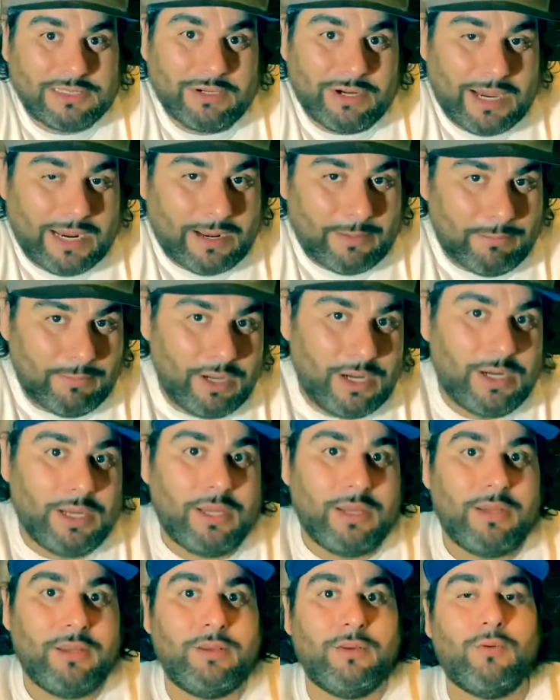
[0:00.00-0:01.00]
getting
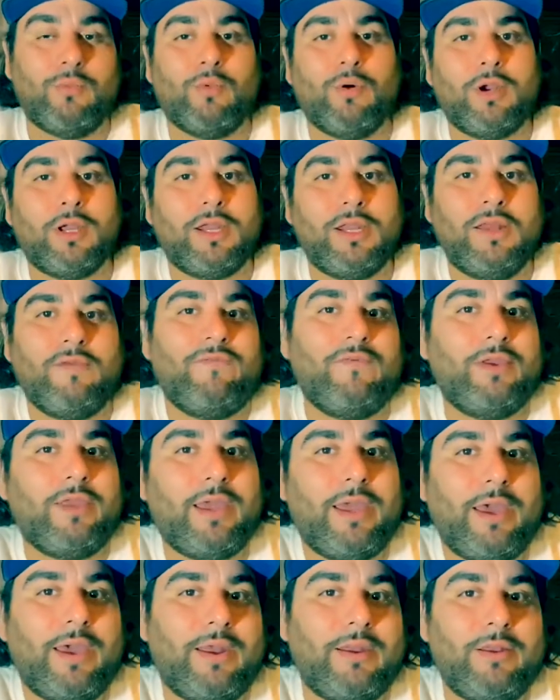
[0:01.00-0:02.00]
money, working if you
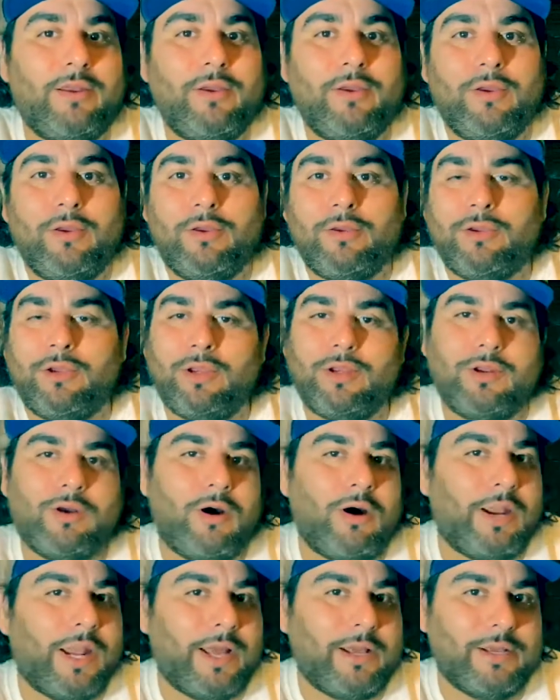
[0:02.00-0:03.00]
can, you know,
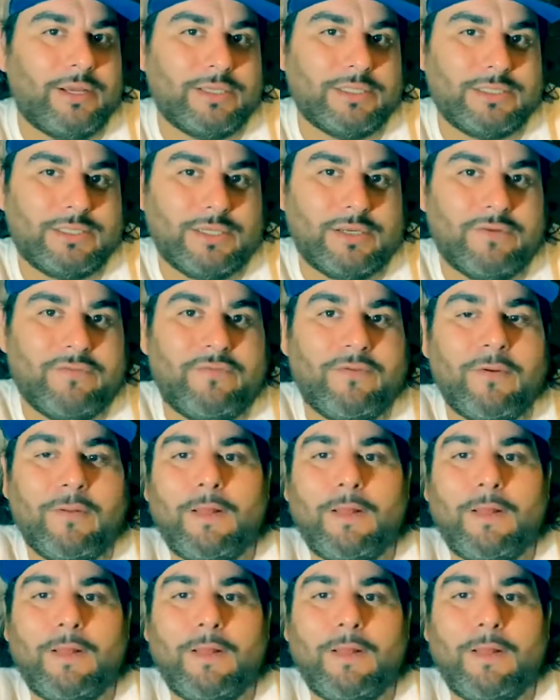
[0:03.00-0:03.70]
all that good stuff.